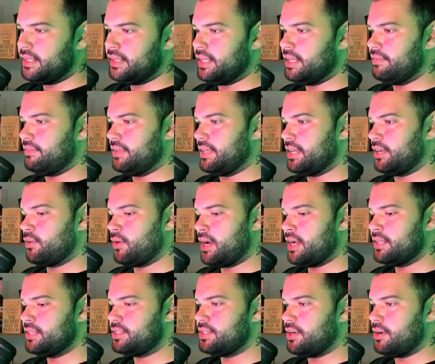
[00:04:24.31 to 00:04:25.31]
leaving a
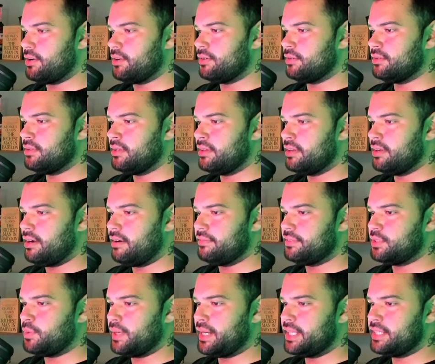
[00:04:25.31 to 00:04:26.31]
grand total of
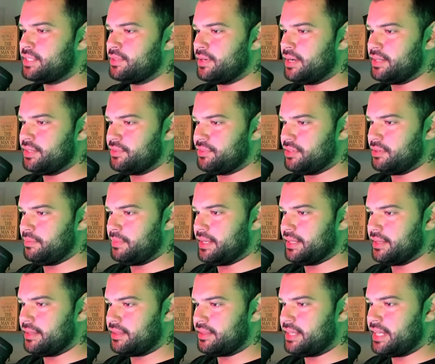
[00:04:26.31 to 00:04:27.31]
2,200 a
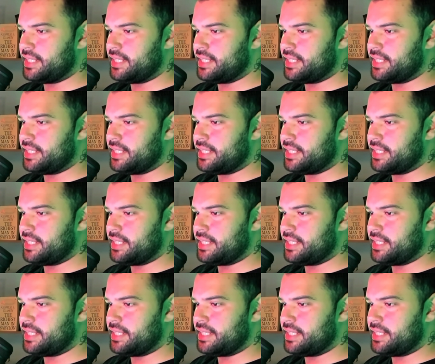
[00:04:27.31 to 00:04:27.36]
month.